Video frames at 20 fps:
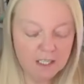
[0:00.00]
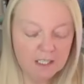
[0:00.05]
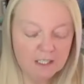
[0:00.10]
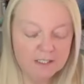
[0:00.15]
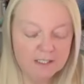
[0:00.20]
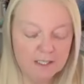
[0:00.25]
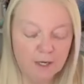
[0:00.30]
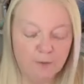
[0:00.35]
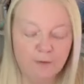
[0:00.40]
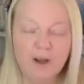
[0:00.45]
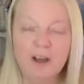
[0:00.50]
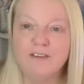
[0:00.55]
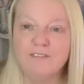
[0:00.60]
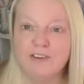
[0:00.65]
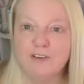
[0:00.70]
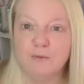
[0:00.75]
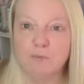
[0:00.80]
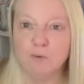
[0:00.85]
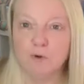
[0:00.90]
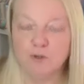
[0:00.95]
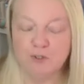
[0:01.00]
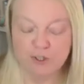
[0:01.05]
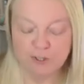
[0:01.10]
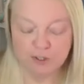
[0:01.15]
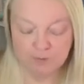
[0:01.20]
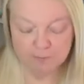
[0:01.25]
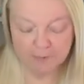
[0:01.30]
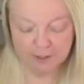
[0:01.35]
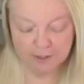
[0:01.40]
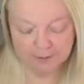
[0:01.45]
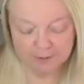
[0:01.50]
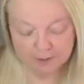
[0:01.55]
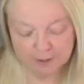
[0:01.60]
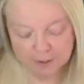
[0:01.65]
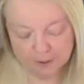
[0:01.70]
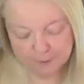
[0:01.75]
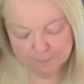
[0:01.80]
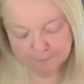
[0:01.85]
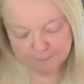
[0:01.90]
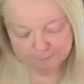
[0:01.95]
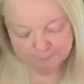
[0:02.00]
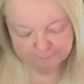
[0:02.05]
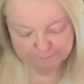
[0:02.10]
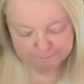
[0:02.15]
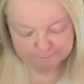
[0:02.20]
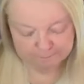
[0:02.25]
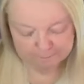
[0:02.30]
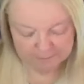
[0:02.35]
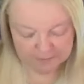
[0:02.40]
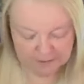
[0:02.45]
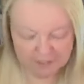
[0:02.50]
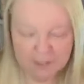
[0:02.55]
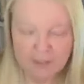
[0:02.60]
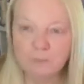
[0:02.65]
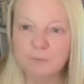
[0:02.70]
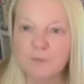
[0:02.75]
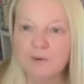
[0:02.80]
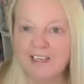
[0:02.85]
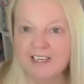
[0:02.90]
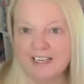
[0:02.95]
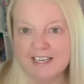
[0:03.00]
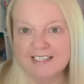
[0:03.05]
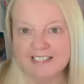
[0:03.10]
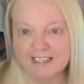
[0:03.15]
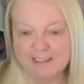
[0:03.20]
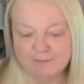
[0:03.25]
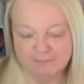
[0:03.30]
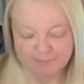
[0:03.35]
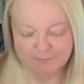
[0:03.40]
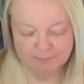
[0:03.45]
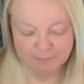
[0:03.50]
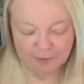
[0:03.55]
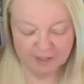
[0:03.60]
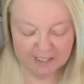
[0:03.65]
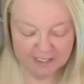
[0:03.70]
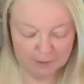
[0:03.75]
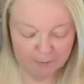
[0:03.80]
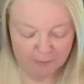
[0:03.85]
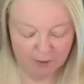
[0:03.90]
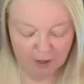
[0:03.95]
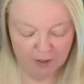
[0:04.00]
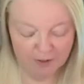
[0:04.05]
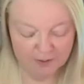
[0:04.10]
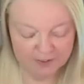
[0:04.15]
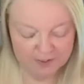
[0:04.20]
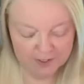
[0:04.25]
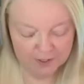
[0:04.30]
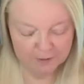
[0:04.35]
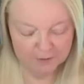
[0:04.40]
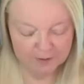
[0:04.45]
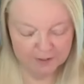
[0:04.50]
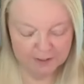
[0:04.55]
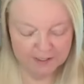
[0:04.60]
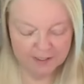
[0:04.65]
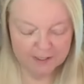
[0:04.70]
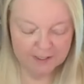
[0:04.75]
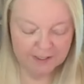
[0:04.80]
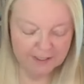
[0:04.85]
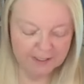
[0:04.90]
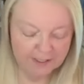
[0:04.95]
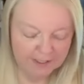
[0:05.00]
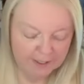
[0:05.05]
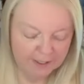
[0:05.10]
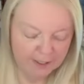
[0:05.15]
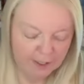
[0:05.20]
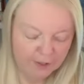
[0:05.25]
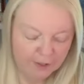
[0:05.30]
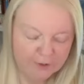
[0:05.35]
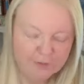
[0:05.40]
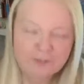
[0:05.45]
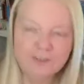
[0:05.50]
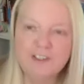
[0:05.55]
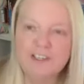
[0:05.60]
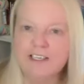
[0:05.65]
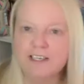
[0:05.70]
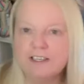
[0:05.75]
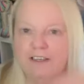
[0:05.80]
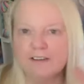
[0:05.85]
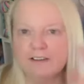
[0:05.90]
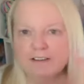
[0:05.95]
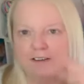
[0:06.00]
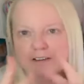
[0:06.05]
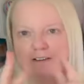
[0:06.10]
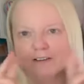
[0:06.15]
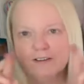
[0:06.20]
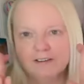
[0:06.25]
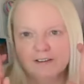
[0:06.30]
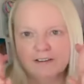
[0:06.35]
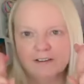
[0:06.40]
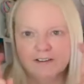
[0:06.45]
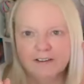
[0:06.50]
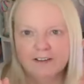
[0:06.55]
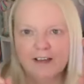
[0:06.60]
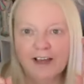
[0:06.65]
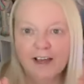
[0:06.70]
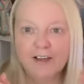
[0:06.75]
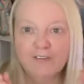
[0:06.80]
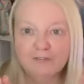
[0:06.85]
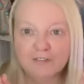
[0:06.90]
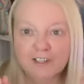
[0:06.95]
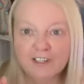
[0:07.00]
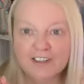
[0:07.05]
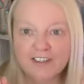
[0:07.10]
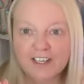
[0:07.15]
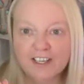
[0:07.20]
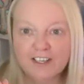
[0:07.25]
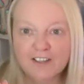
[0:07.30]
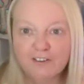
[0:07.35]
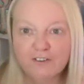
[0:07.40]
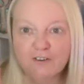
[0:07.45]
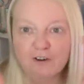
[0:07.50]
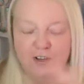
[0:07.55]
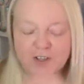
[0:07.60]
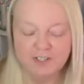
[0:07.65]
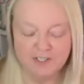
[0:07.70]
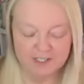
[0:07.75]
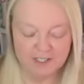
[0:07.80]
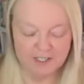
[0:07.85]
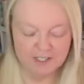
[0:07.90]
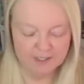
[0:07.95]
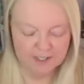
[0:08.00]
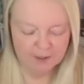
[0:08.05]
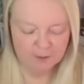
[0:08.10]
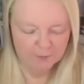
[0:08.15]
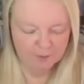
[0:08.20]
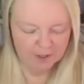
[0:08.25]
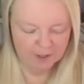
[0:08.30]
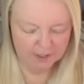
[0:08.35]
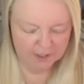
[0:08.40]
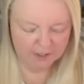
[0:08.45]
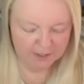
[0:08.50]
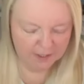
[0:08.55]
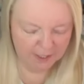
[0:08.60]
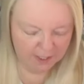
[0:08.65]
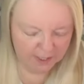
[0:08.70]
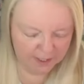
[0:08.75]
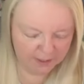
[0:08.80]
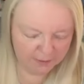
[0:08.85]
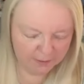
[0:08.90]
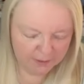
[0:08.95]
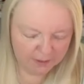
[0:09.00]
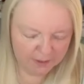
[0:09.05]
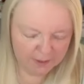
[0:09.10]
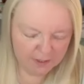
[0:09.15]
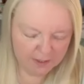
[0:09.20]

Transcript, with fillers: No, I have had a wash, but you know, we need it, we need the bath, so uh, hopefully, everything crossed, they'll work that out.